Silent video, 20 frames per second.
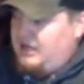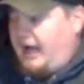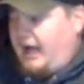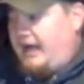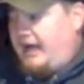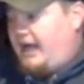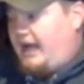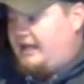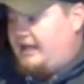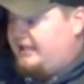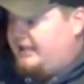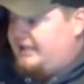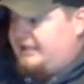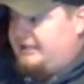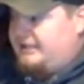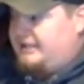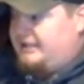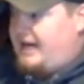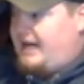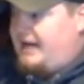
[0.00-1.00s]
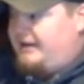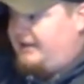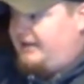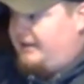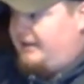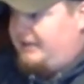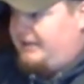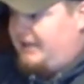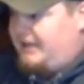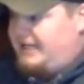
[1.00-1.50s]
I like it a lot.
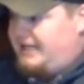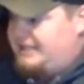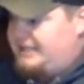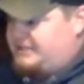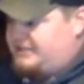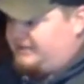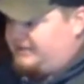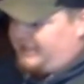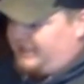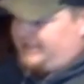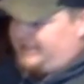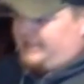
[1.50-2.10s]
I mean, honestly, I